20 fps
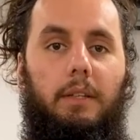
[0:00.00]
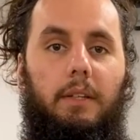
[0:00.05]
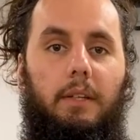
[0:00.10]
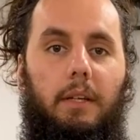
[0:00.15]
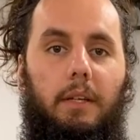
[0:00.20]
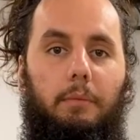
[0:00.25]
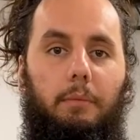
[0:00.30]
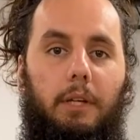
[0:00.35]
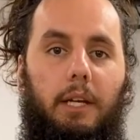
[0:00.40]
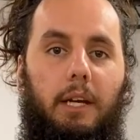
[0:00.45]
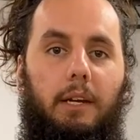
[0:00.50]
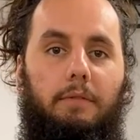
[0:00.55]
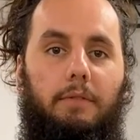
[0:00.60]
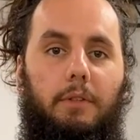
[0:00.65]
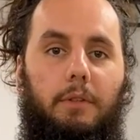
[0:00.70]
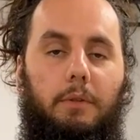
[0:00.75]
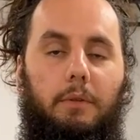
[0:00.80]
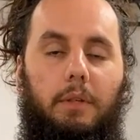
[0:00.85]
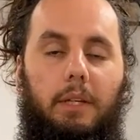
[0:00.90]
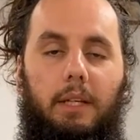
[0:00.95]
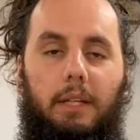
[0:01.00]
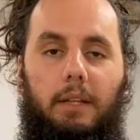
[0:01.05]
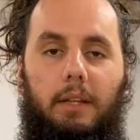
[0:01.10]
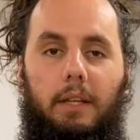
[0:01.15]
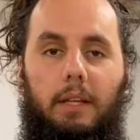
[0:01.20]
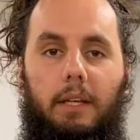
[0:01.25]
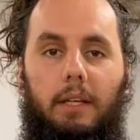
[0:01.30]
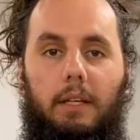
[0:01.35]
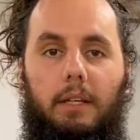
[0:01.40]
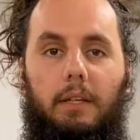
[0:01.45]
Today we have to get
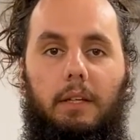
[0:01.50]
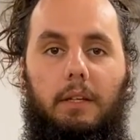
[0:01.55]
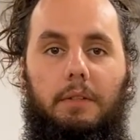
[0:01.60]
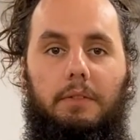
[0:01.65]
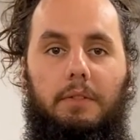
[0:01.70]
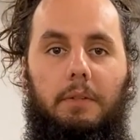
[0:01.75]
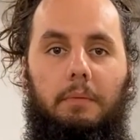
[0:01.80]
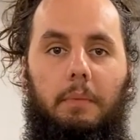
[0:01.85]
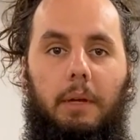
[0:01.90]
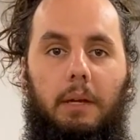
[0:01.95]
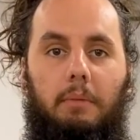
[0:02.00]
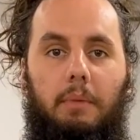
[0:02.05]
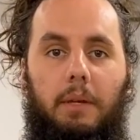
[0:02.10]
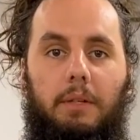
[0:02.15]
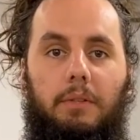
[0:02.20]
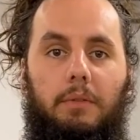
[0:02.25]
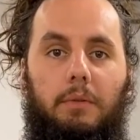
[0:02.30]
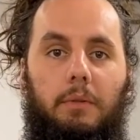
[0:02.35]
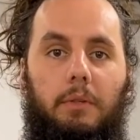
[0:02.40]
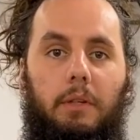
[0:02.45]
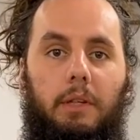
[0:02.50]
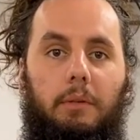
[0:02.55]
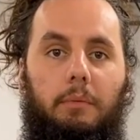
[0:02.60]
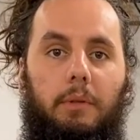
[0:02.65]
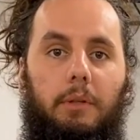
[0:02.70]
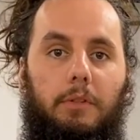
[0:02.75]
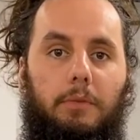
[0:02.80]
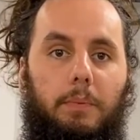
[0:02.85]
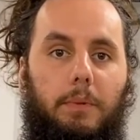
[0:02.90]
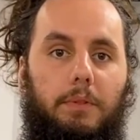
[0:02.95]
the custom AMS order that
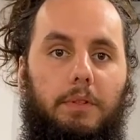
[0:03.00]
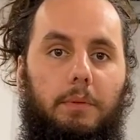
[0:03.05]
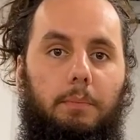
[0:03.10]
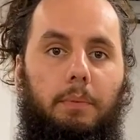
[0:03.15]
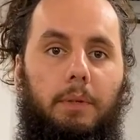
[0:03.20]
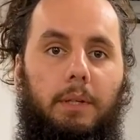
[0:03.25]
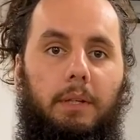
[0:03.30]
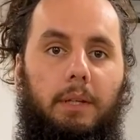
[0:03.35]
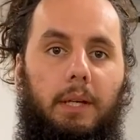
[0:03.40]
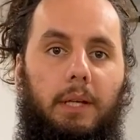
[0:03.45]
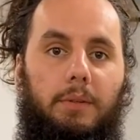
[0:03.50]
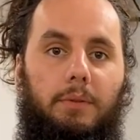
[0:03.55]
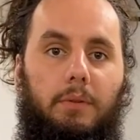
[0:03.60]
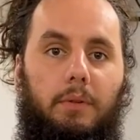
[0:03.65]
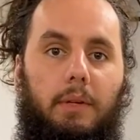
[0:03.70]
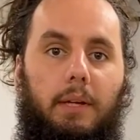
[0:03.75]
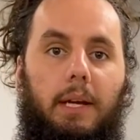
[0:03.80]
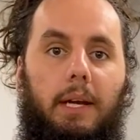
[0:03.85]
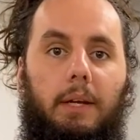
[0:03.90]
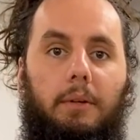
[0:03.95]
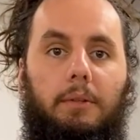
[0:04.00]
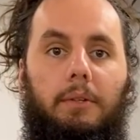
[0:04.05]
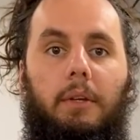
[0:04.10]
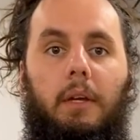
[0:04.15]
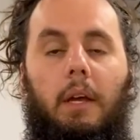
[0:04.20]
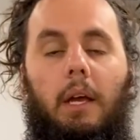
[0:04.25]
we were supposed to print yesterday out.